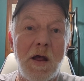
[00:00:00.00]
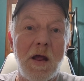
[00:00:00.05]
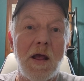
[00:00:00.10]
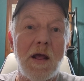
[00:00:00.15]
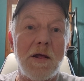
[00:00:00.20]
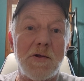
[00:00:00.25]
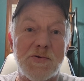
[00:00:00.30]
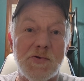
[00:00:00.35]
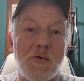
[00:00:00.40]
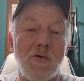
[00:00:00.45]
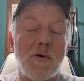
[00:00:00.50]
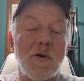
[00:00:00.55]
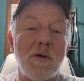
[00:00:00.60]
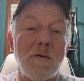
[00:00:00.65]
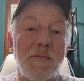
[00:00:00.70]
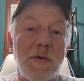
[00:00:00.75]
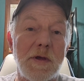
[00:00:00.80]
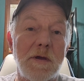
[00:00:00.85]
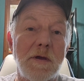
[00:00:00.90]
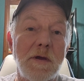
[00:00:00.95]
it's going to
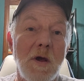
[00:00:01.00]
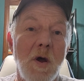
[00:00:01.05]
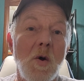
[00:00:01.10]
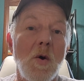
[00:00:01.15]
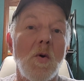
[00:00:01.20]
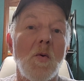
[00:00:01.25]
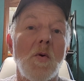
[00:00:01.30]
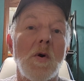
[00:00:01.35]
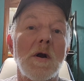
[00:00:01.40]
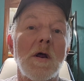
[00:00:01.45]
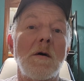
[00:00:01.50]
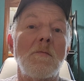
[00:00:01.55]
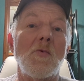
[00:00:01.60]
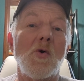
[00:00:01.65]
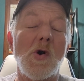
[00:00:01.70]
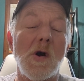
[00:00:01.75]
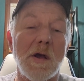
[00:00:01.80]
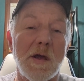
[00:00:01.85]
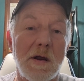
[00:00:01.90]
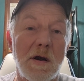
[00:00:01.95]
be what I'm
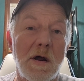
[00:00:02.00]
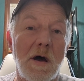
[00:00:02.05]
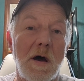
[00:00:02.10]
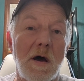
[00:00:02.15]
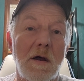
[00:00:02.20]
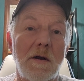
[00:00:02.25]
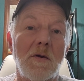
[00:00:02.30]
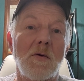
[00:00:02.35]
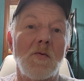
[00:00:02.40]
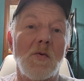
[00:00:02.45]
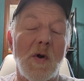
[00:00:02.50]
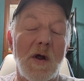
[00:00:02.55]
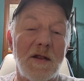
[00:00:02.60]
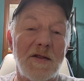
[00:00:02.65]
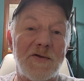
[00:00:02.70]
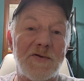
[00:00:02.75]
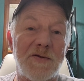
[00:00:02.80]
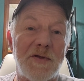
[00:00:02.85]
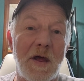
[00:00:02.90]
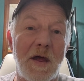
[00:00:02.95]
working on
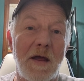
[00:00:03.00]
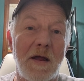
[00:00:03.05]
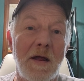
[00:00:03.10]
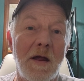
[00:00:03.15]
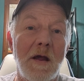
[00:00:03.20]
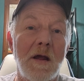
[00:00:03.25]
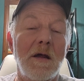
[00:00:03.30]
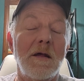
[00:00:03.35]
Wednesday.